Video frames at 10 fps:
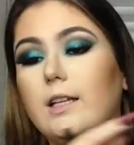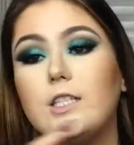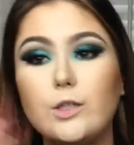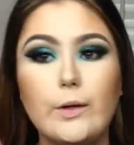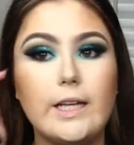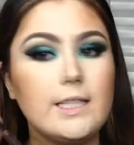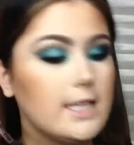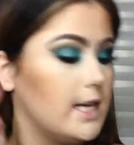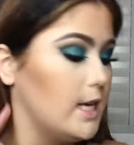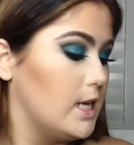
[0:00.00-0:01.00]
into it.
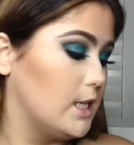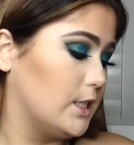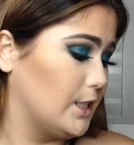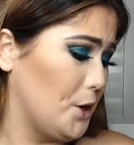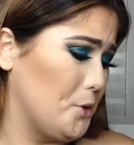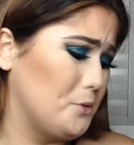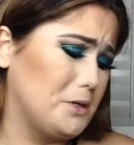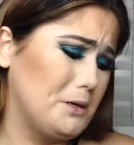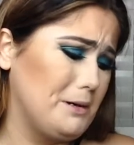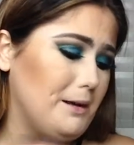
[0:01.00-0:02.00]
So
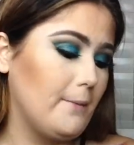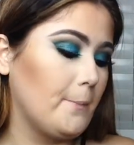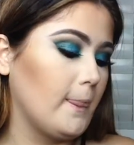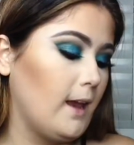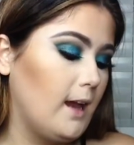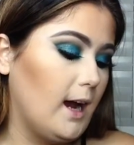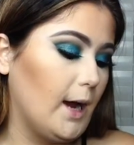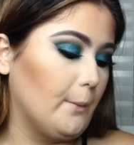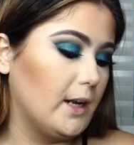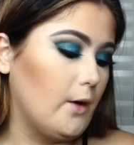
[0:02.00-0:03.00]

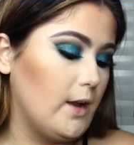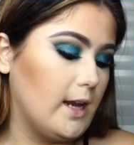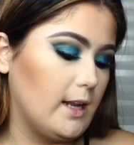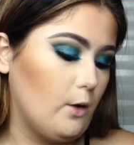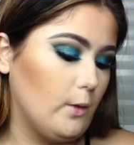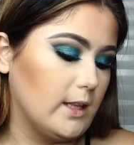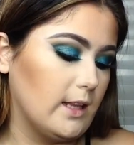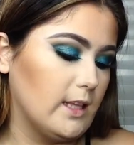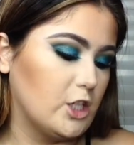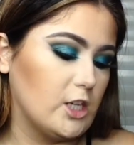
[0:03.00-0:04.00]
I'm going to go in
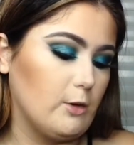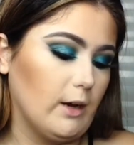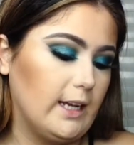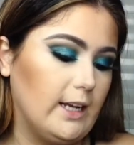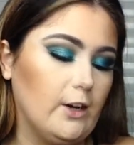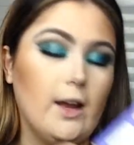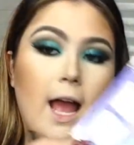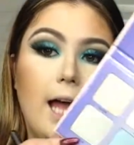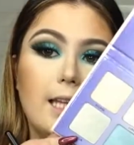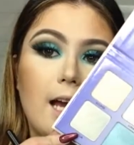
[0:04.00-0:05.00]
with the shade right here,
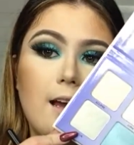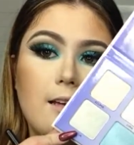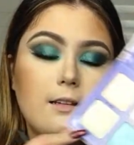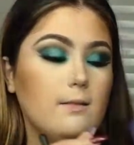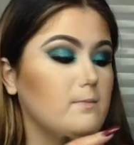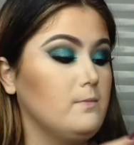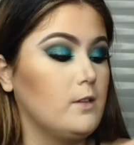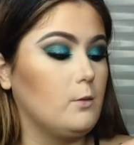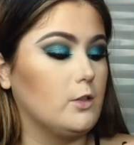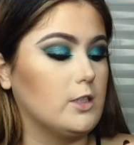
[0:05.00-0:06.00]
Hella.
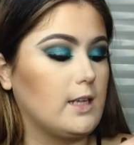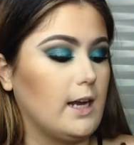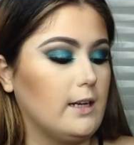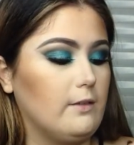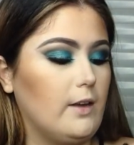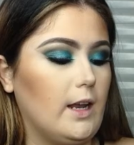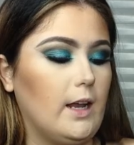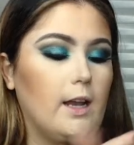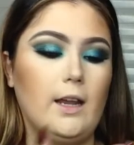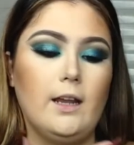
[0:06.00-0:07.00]
Just kind of
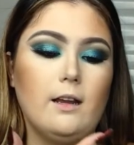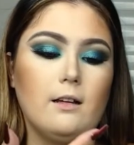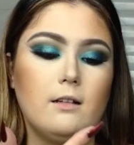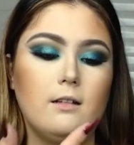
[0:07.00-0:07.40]
a